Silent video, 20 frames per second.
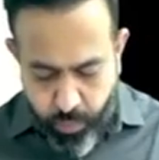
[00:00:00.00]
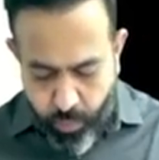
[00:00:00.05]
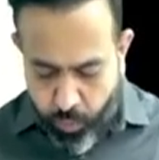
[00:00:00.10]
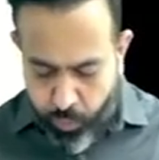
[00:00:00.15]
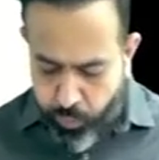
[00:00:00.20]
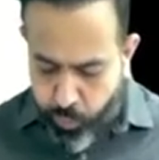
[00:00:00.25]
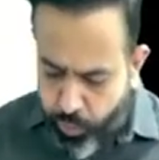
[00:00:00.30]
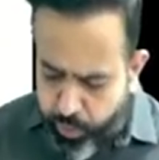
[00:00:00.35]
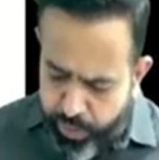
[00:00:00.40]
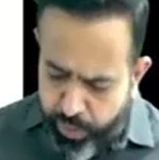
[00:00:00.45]

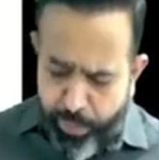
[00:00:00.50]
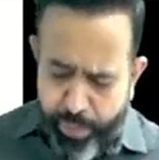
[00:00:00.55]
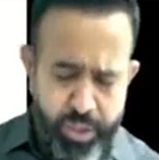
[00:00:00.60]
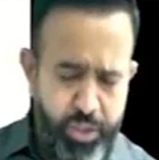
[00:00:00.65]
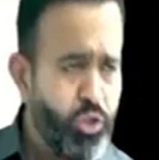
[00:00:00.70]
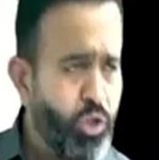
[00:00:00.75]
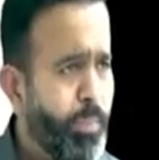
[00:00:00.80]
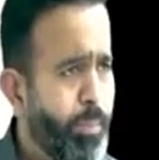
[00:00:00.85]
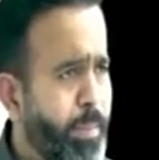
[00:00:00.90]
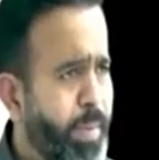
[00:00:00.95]
for the
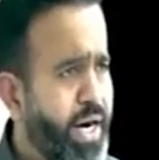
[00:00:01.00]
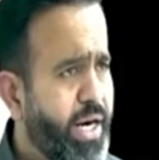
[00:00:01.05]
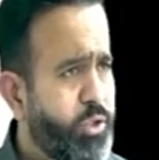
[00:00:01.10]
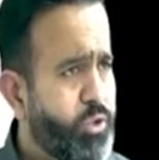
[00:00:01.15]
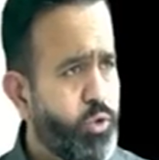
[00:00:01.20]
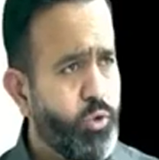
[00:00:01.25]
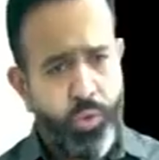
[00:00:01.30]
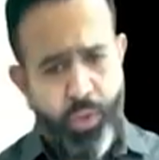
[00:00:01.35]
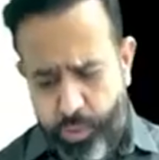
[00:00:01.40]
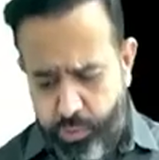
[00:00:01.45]
month of March
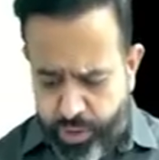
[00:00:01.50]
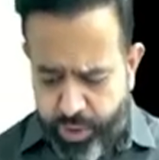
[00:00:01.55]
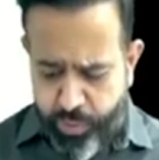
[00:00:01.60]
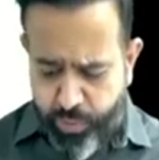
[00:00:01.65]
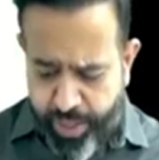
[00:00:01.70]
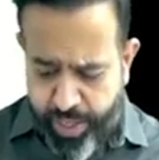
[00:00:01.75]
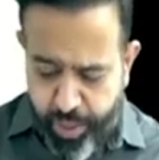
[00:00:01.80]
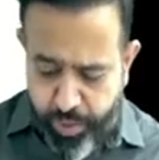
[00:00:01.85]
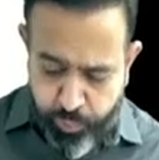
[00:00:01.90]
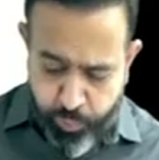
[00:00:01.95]

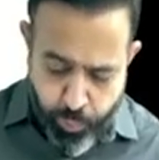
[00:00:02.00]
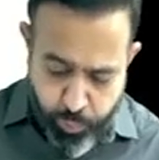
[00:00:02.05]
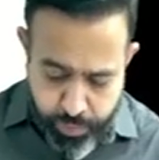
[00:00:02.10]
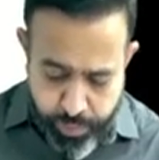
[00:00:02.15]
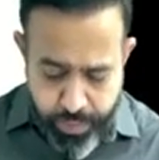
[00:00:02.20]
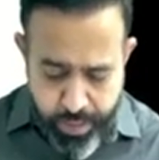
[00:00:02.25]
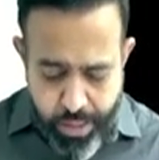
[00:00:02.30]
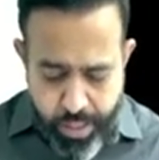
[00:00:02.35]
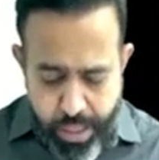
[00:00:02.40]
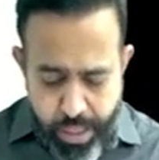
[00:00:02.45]
2024
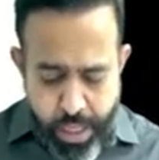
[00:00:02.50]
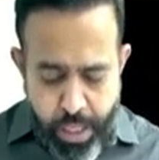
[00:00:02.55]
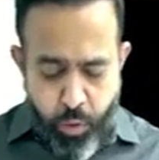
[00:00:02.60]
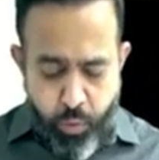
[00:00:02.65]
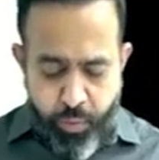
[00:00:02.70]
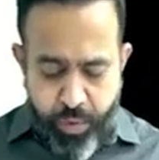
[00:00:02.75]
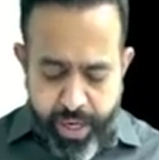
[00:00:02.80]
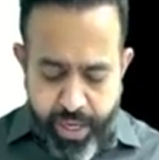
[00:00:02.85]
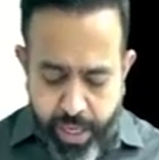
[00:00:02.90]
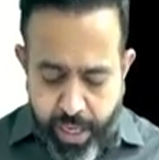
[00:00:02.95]

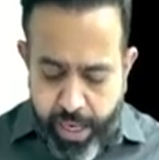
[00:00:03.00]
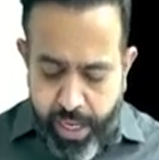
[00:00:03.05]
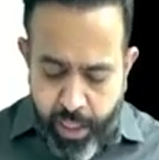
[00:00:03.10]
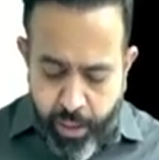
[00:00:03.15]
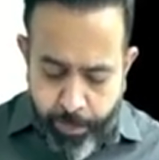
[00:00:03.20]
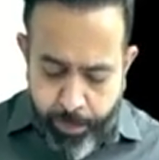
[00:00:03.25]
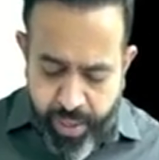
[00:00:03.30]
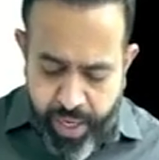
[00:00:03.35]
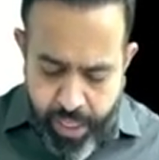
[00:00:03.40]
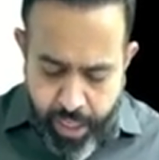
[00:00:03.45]
were
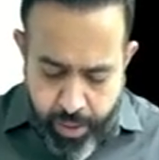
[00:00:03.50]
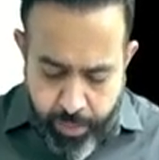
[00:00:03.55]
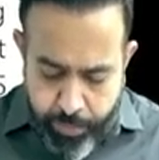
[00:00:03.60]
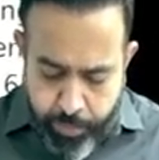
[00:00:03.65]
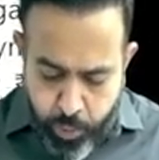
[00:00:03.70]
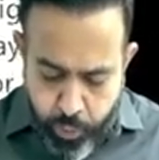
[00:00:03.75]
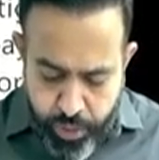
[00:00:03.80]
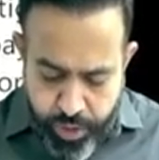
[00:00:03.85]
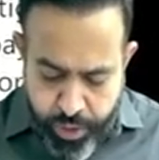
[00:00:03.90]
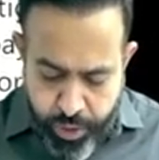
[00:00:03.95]
unpaid up
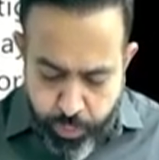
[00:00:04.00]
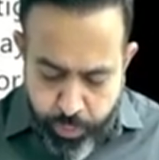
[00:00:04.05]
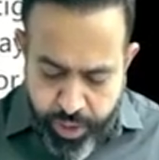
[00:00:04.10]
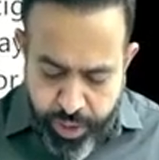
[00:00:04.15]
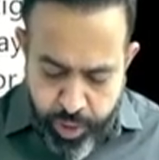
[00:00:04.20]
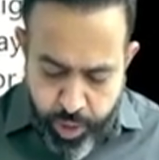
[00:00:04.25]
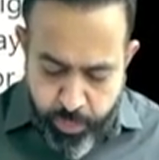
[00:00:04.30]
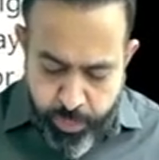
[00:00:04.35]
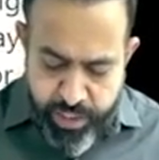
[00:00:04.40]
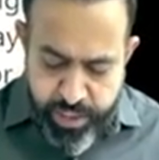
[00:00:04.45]
to the due
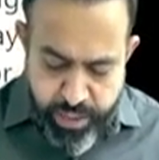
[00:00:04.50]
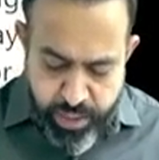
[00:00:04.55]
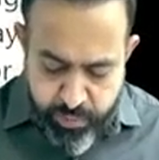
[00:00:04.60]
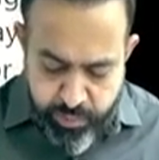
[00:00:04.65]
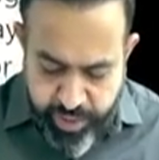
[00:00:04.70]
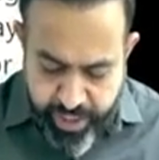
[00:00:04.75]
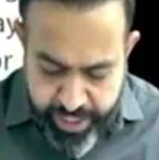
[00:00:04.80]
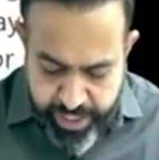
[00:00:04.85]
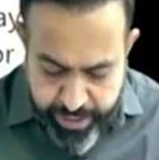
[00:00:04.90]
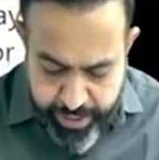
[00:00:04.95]
date of return
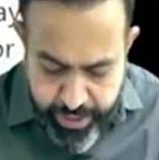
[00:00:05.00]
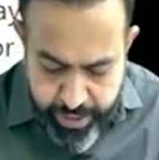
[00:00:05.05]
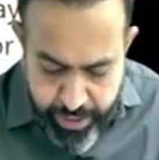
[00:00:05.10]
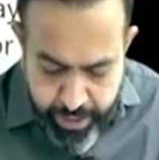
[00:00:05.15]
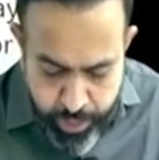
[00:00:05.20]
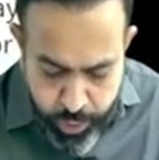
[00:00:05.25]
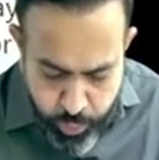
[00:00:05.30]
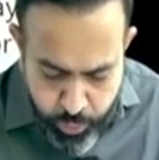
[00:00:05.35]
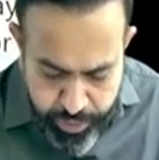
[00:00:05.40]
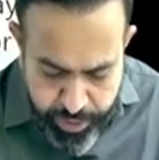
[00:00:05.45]
filing.
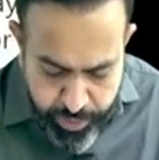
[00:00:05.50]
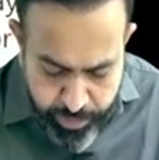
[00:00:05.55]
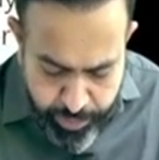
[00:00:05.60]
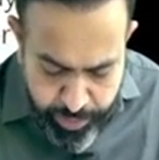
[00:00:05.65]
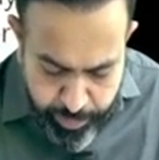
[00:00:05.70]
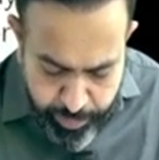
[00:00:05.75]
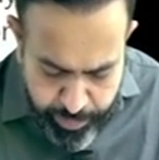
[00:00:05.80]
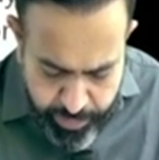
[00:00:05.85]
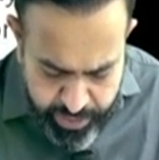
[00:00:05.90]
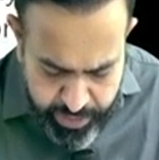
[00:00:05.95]
You
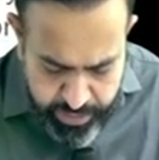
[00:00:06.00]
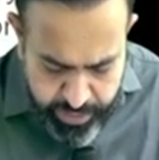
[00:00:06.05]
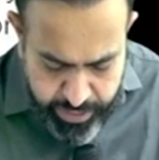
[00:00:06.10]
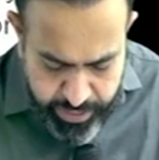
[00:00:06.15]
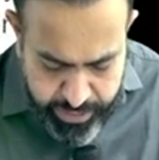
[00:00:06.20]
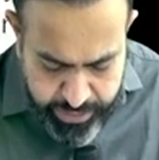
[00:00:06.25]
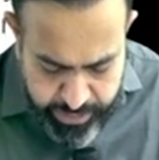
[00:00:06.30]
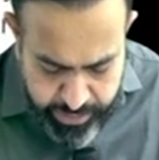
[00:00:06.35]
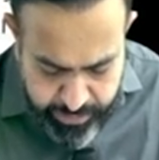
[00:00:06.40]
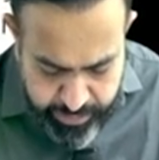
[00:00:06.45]
remember there
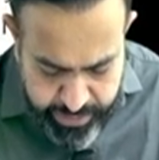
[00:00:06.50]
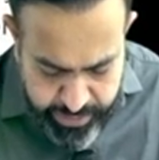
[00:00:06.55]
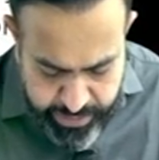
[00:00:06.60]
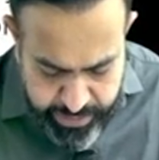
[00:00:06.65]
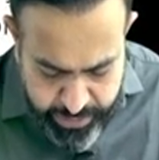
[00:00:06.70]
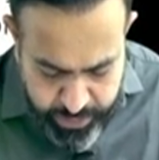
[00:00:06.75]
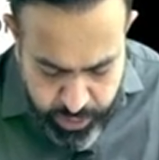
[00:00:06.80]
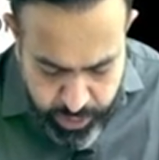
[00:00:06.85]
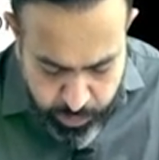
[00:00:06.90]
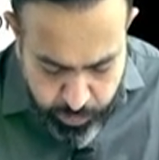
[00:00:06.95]
is a one
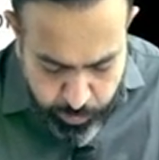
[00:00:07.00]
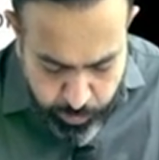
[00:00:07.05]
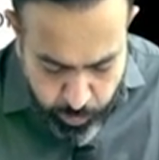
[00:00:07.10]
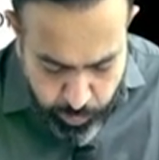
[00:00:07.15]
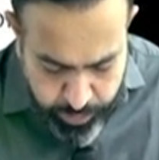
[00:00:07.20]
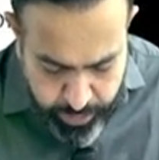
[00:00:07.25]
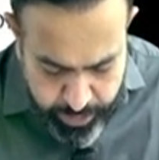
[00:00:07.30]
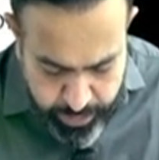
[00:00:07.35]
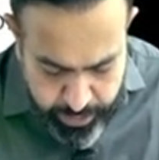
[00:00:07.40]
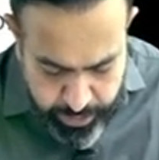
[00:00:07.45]
section
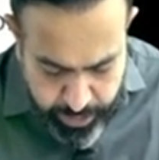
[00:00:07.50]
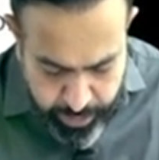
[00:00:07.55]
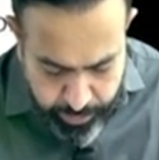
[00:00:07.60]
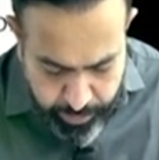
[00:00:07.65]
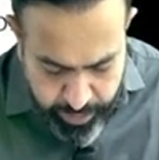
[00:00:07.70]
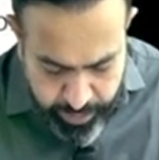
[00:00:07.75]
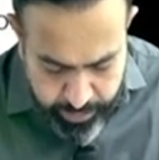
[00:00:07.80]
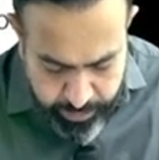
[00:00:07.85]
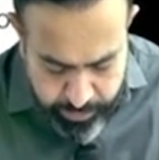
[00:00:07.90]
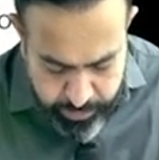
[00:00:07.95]

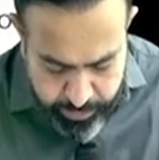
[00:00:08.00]
43B.